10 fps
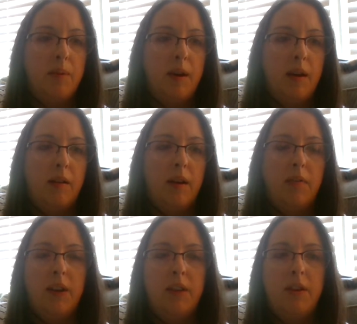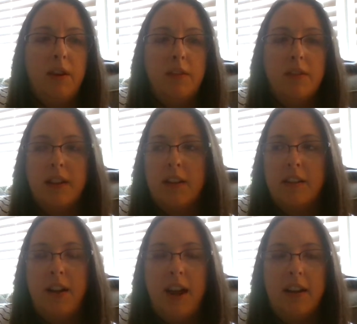I don't know if any of you guys
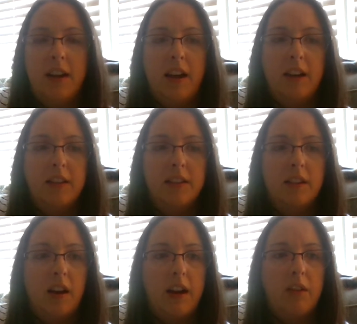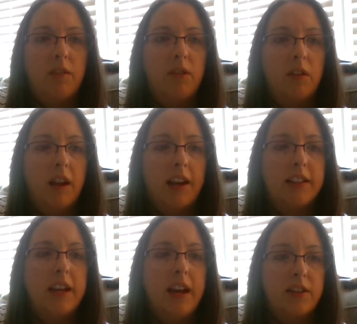have had Scott Ingram for
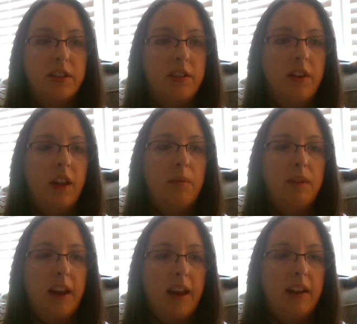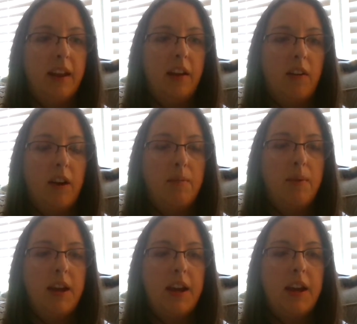class. He actually developed that
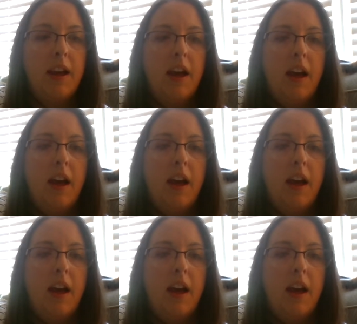RFP.